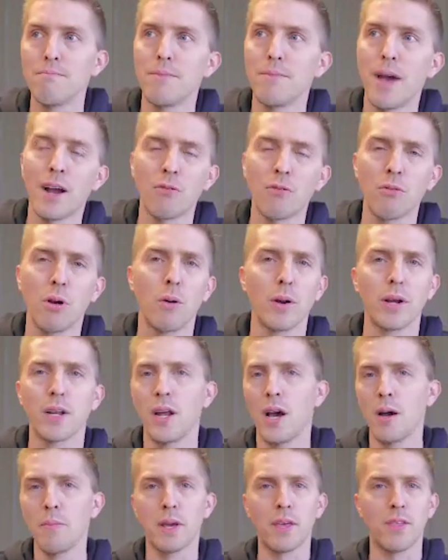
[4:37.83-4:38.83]

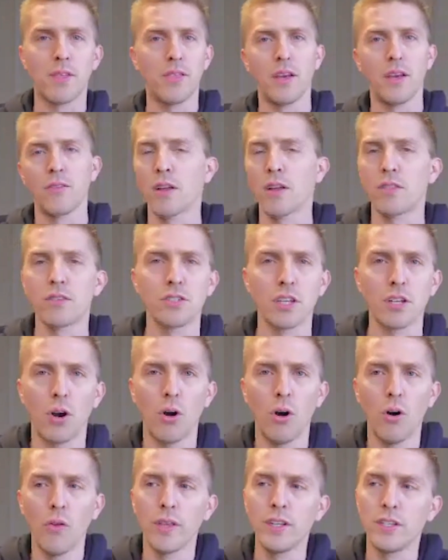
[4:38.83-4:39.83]
macroeconomic thing, right? There's like
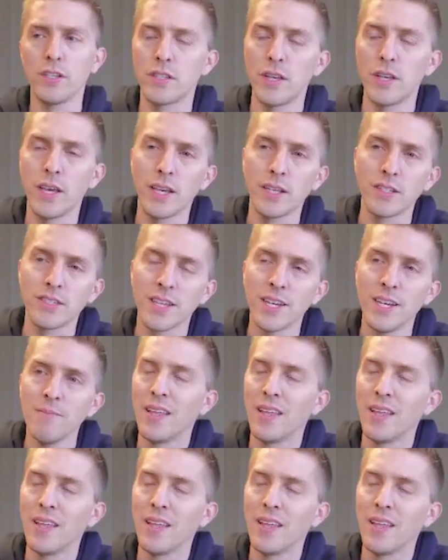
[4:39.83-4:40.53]
all these things.